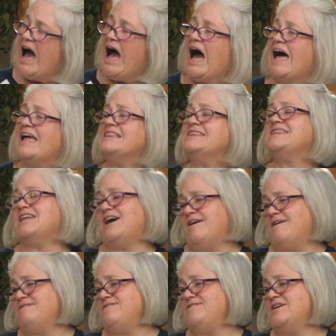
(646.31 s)
I
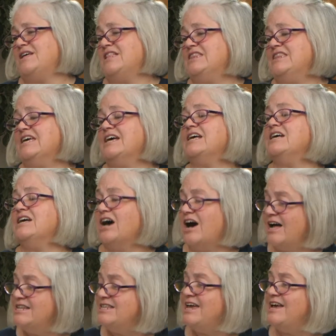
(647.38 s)
love that
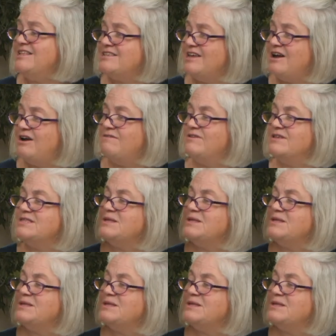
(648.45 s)
God takes care of us.